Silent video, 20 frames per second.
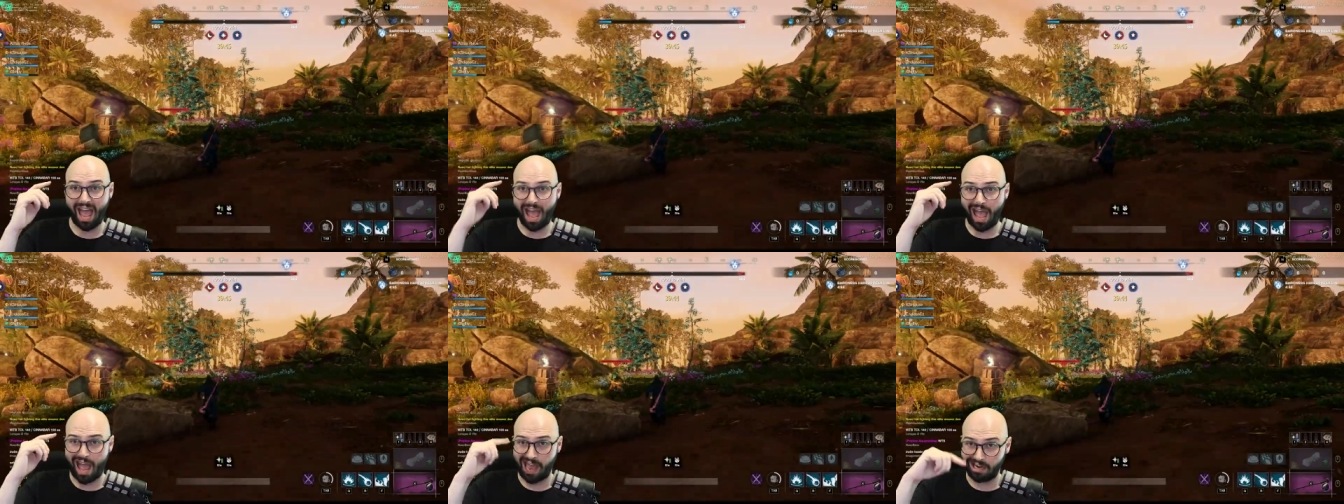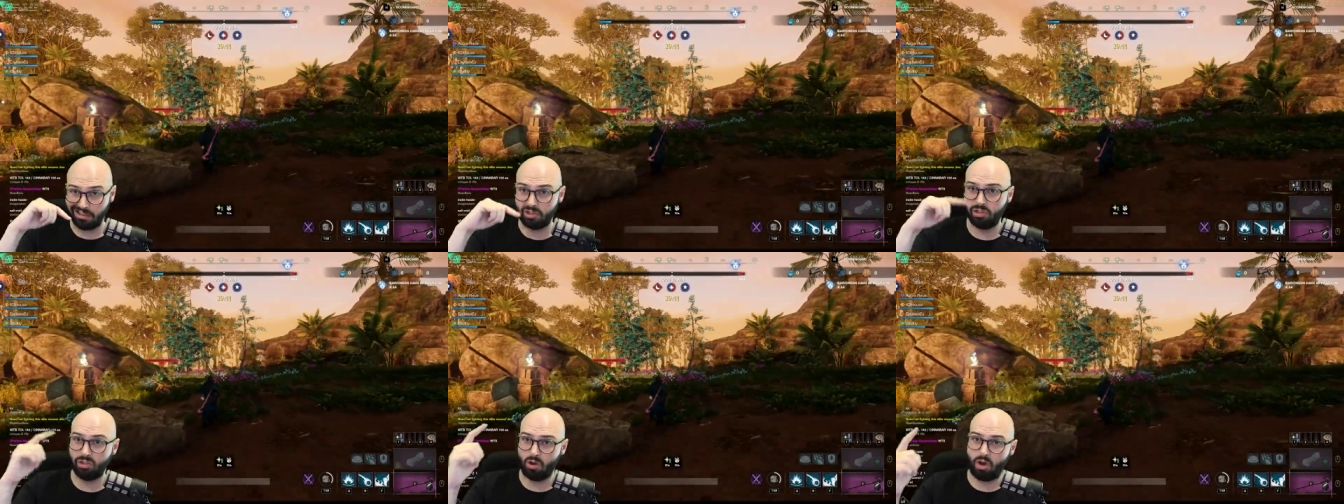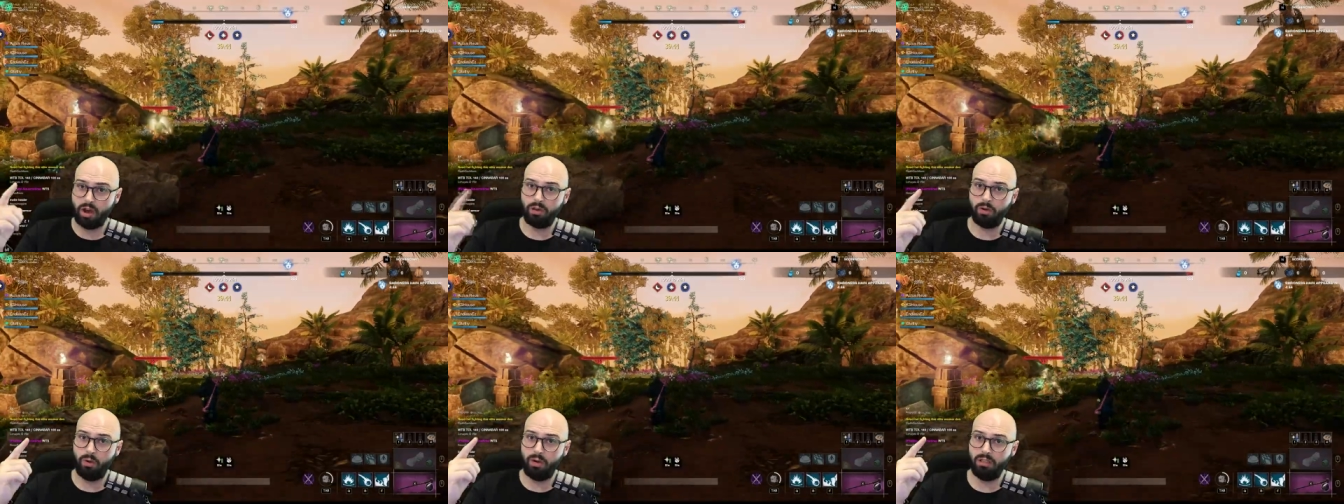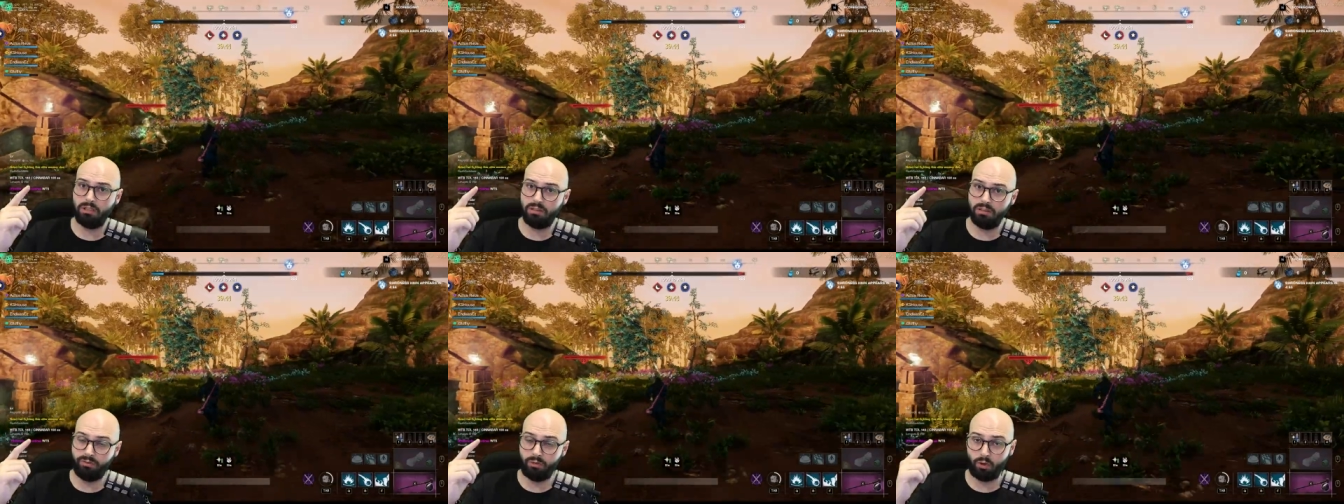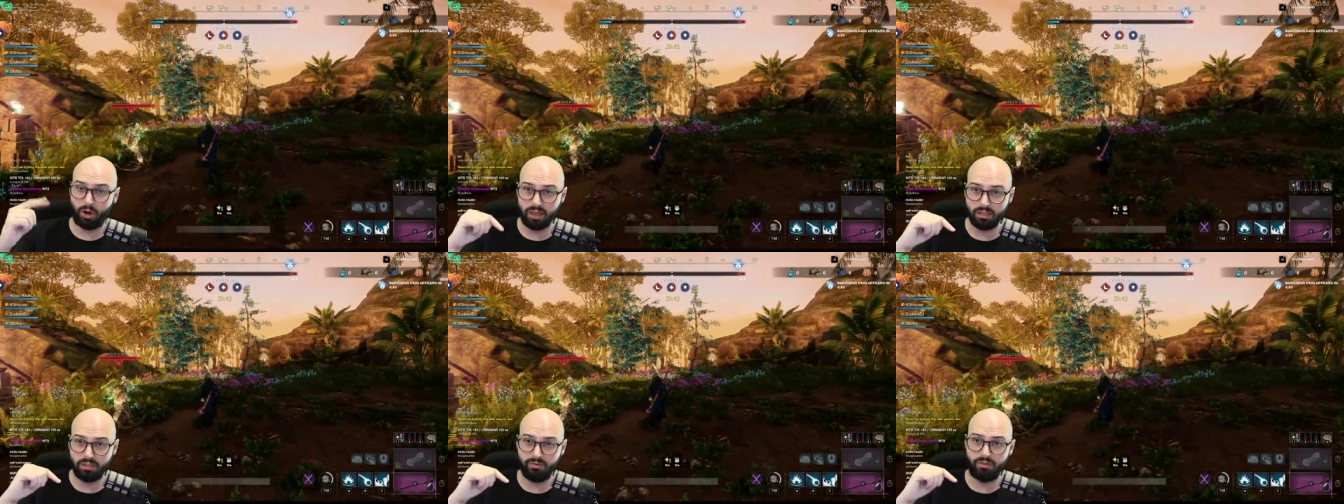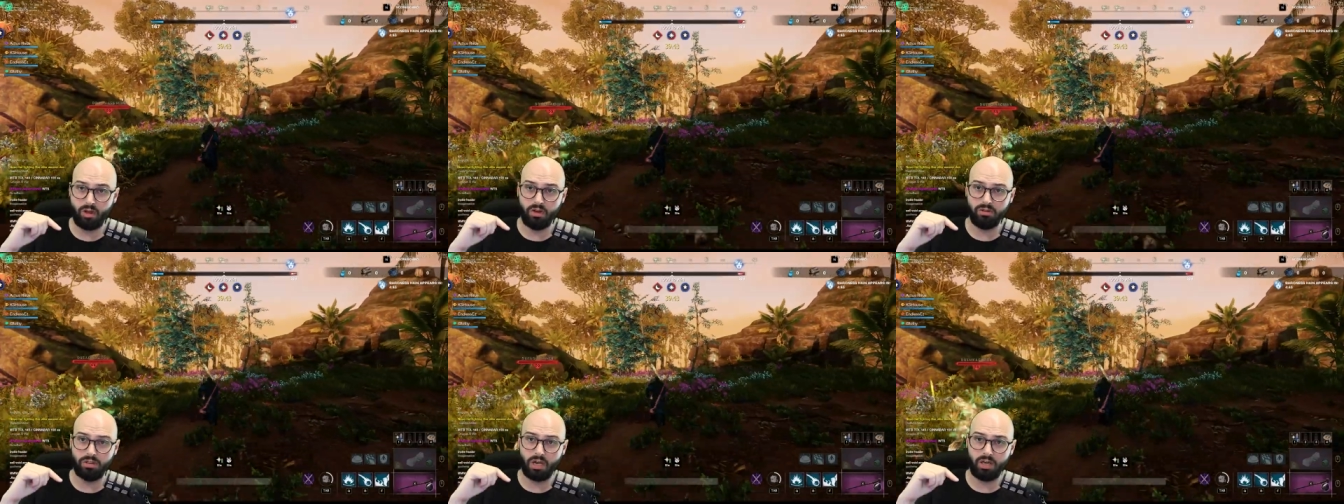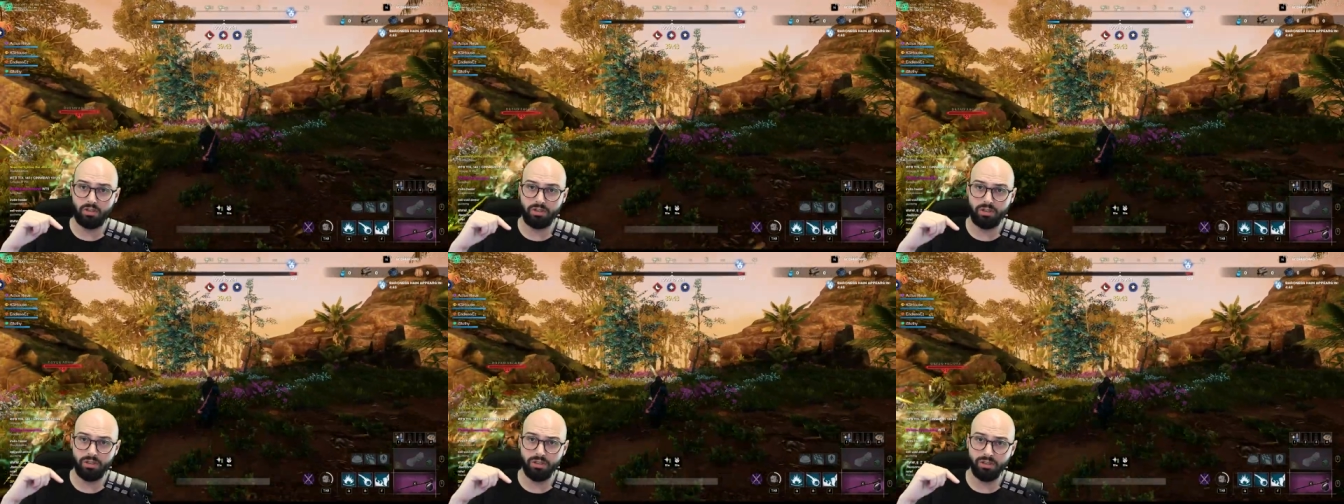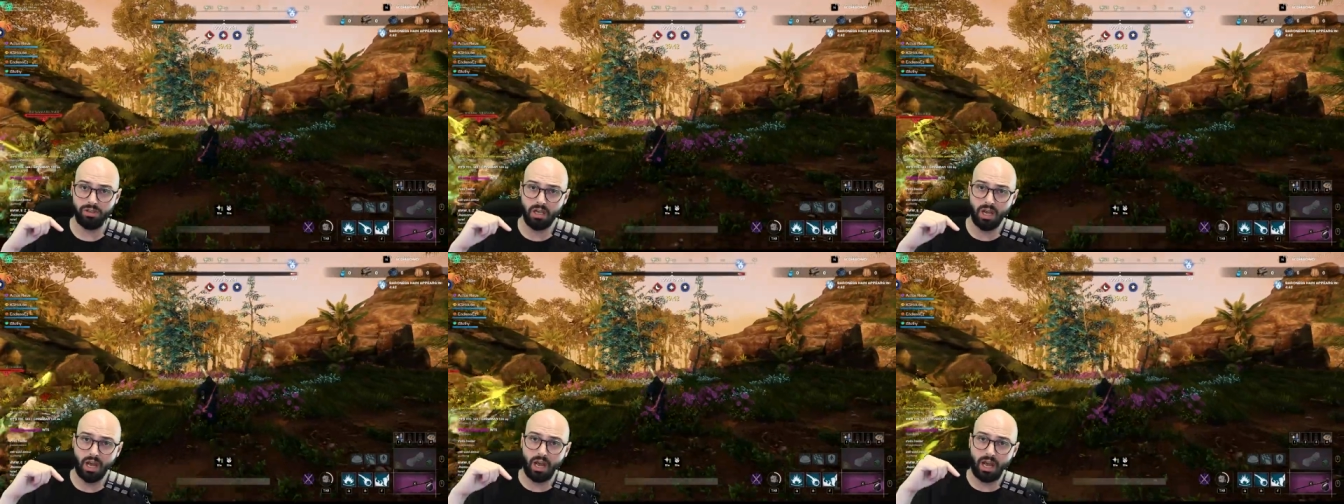and side quests for each of those dungeons,